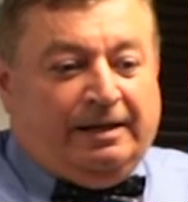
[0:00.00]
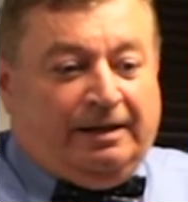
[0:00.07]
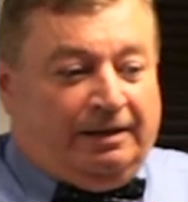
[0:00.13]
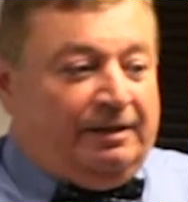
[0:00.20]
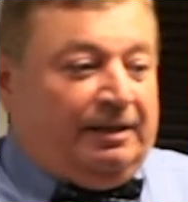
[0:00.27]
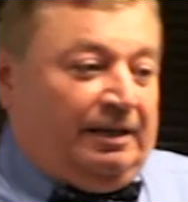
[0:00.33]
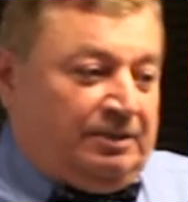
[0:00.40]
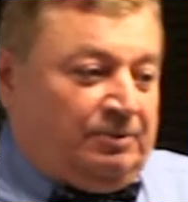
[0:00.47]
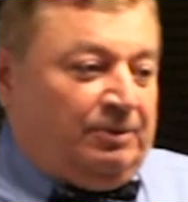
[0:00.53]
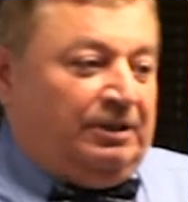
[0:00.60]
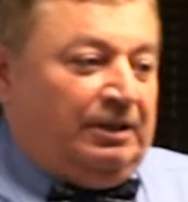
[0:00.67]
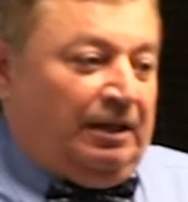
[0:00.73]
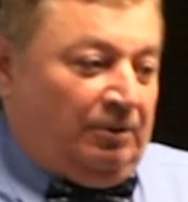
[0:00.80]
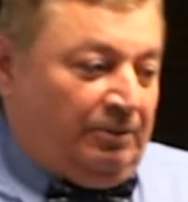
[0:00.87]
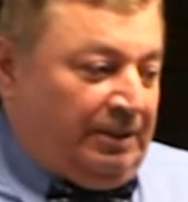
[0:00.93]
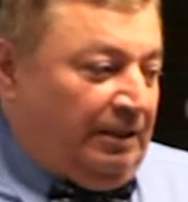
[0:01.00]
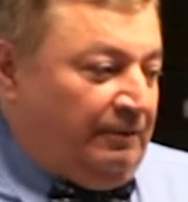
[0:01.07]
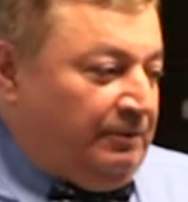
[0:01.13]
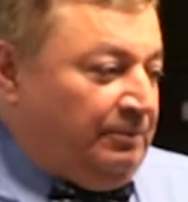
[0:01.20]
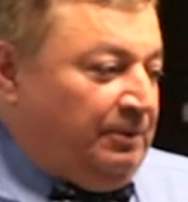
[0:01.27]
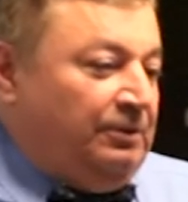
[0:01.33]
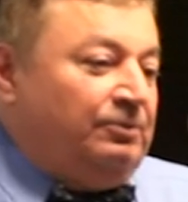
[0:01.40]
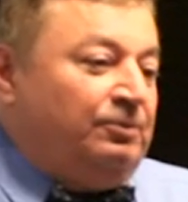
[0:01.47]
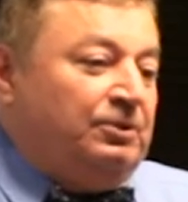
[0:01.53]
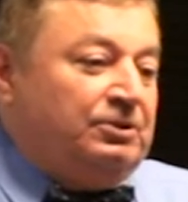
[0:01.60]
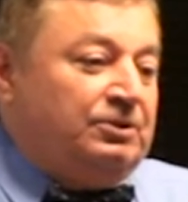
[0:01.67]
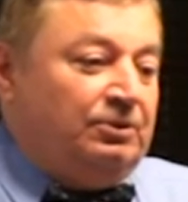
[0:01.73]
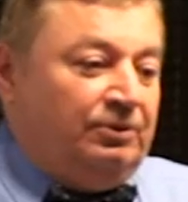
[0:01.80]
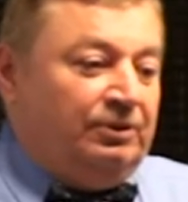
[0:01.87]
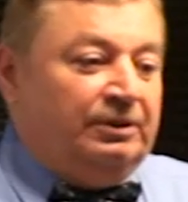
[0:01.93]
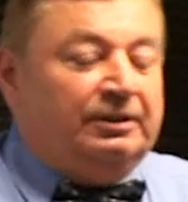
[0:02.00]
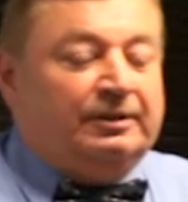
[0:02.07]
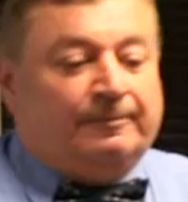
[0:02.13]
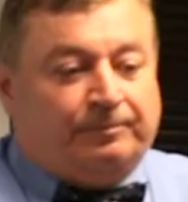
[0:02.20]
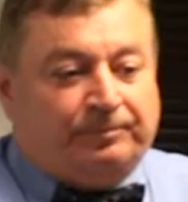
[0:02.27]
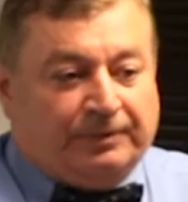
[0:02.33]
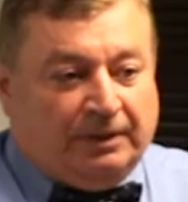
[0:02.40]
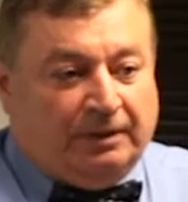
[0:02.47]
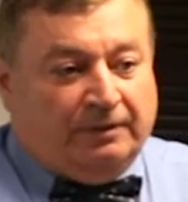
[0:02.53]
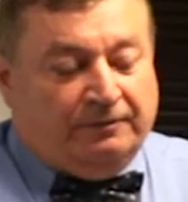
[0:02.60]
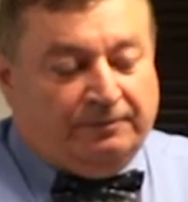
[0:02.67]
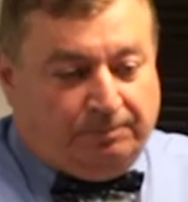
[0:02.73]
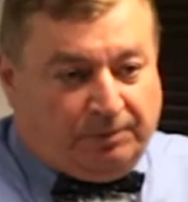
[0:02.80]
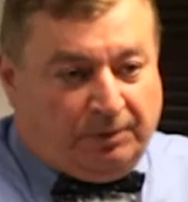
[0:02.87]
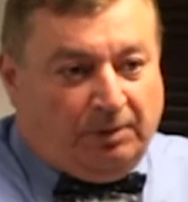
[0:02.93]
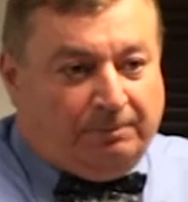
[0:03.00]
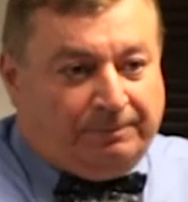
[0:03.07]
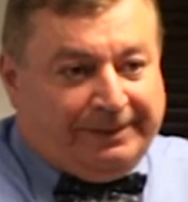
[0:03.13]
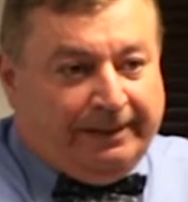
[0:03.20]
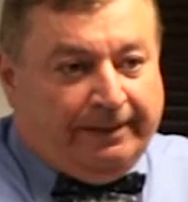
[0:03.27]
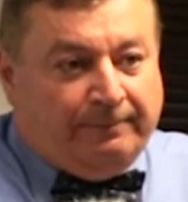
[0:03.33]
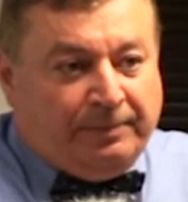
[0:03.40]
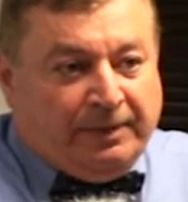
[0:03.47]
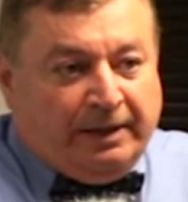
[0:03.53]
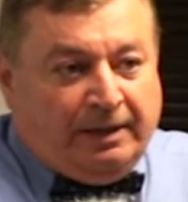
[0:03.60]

And that's what our government was doing promptly.